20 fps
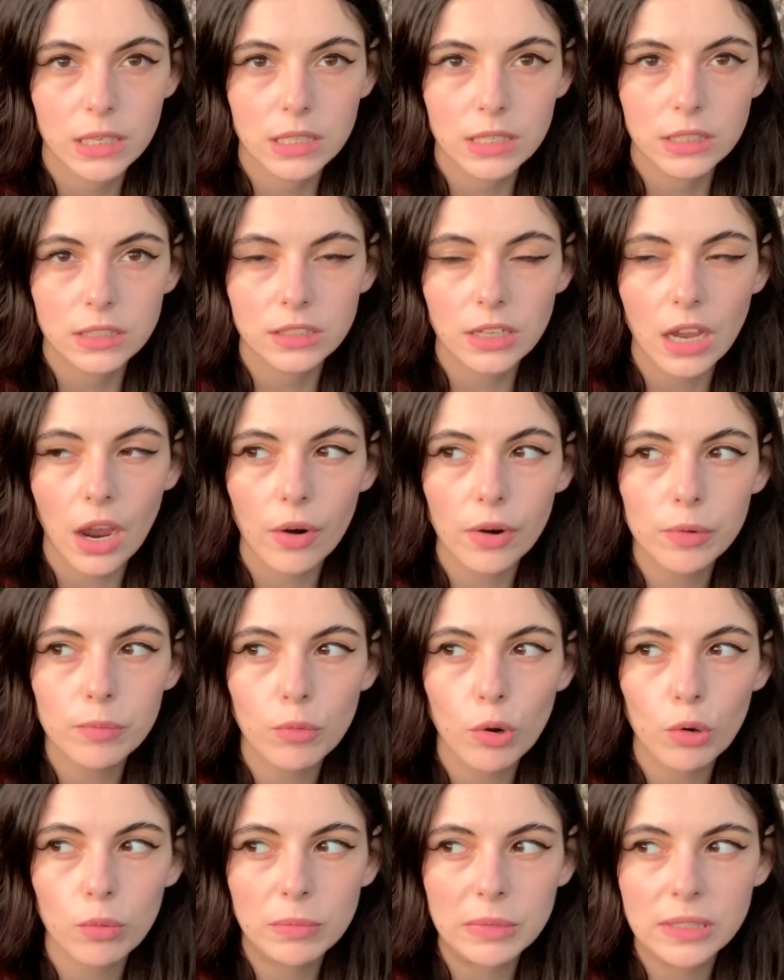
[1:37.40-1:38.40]
Tower
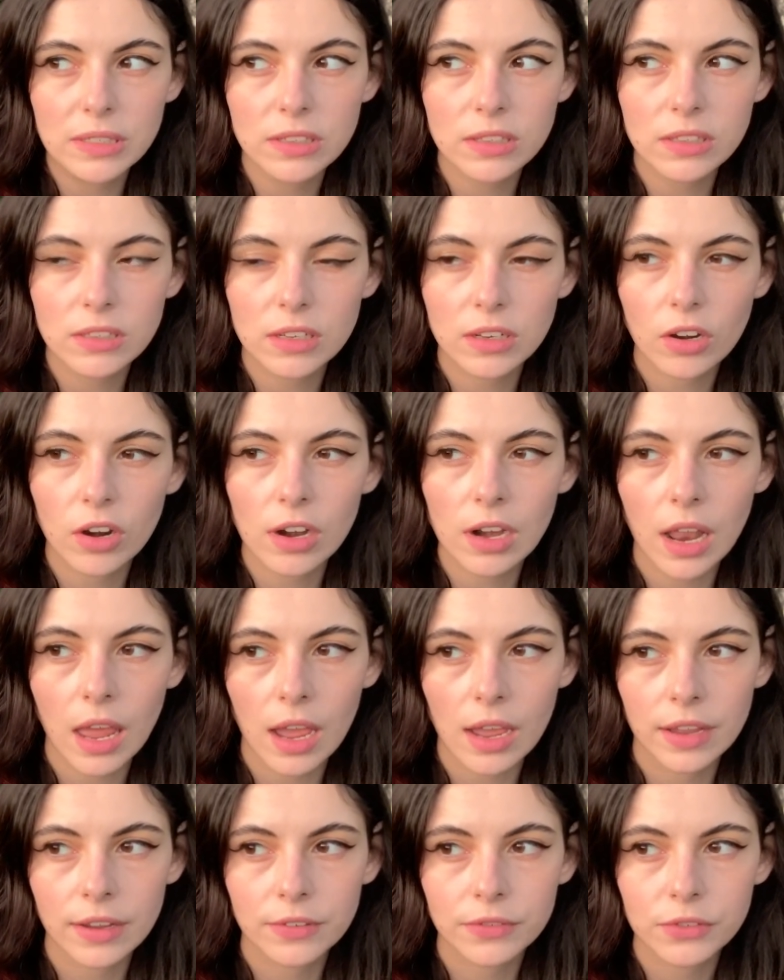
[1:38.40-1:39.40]
moments in our
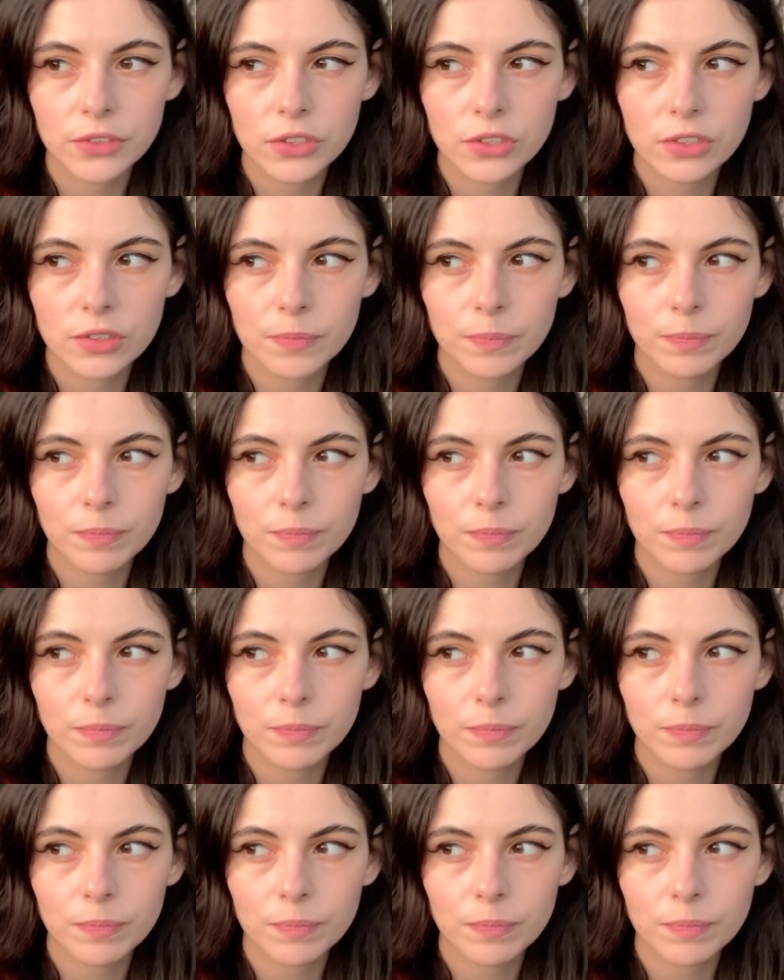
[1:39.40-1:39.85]
lives